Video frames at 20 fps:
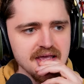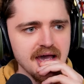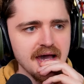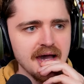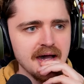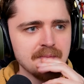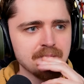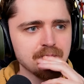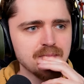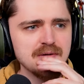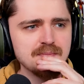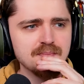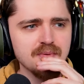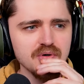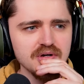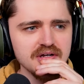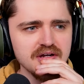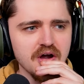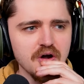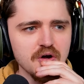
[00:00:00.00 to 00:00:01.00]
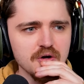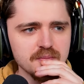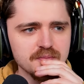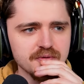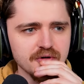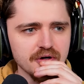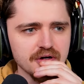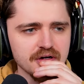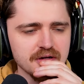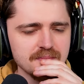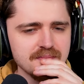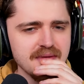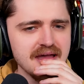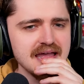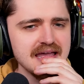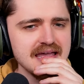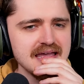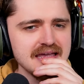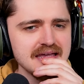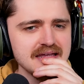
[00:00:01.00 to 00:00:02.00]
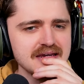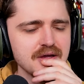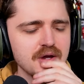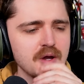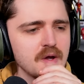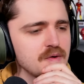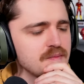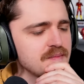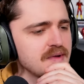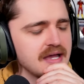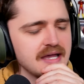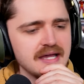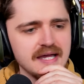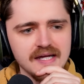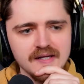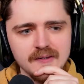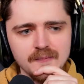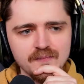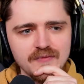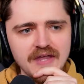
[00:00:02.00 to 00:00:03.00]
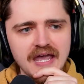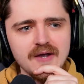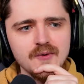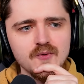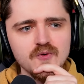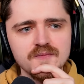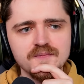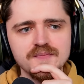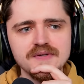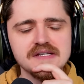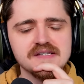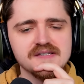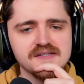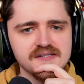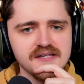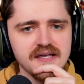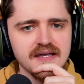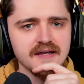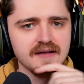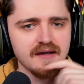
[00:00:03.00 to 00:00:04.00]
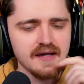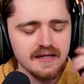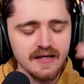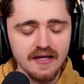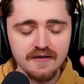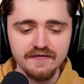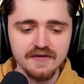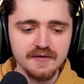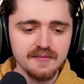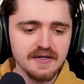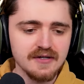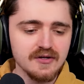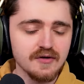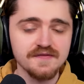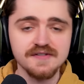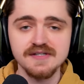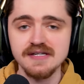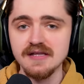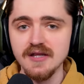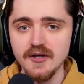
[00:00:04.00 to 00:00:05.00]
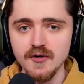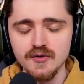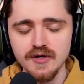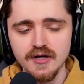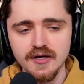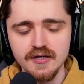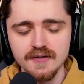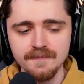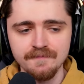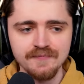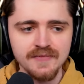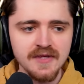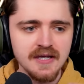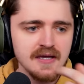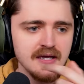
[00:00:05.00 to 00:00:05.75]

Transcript: But Boyd Holbrook, man, oh man, that would be sick. I love him in, obviously, Logan,